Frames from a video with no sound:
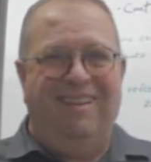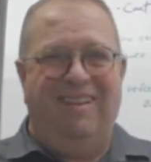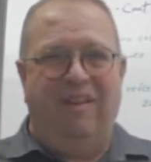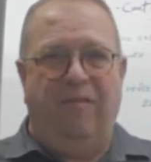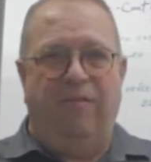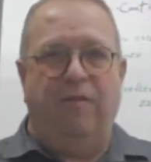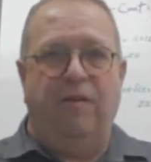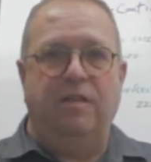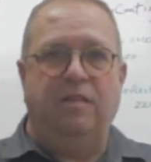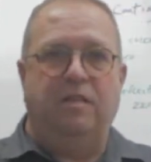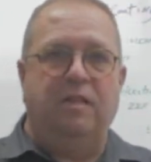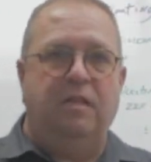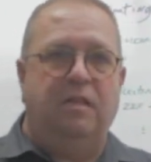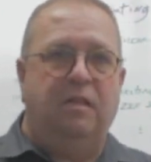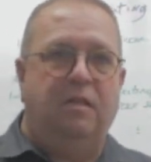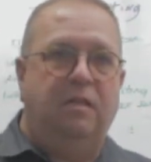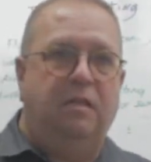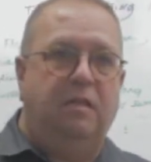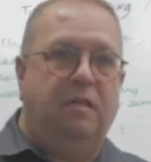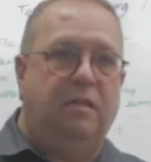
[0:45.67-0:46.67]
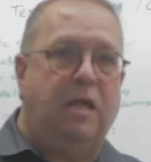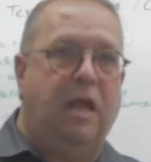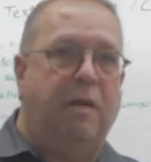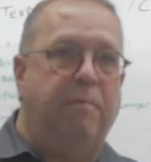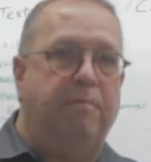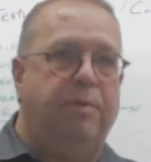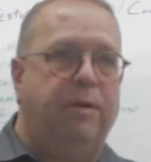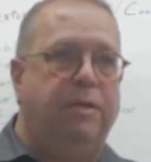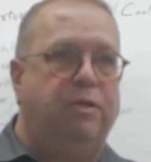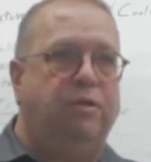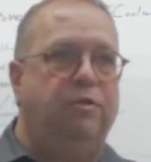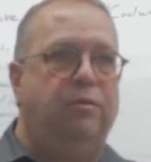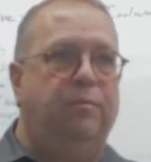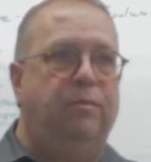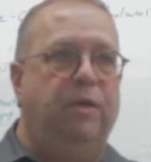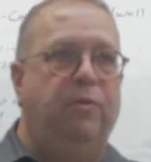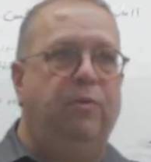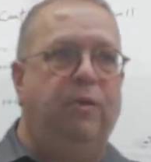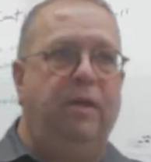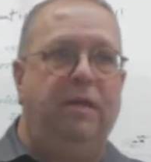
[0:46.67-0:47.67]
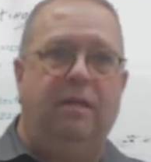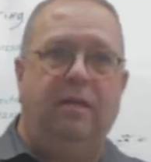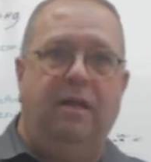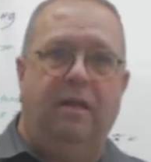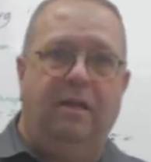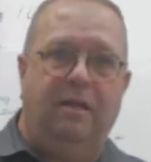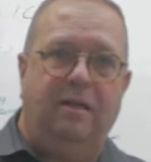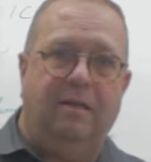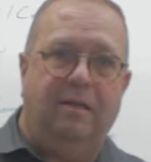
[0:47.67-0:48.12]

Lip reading: difference in temperature between